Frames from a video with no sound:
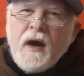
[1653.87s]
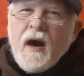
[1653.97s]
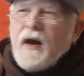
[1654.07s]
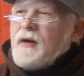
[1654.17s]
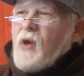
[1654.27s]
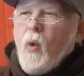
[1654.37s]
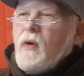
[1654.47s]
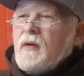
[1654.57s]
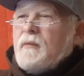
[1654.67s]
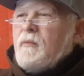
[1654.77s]
Uh,
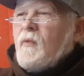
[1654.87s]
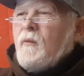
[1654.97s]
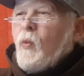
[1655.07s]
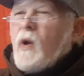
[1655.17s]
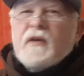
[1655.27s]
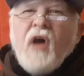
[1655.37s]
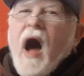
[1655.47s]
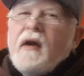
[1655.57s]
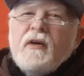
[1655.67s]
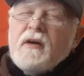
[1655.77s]
Noah worked
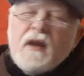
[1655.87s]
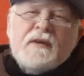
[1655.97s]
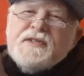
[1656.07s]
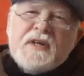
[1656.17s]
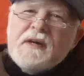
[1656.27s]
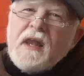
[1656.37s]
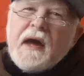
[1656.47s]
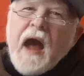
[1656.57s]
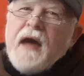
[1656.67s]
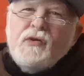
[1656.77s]
tirelessly,
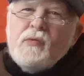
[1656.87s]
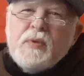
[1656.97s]
like I do,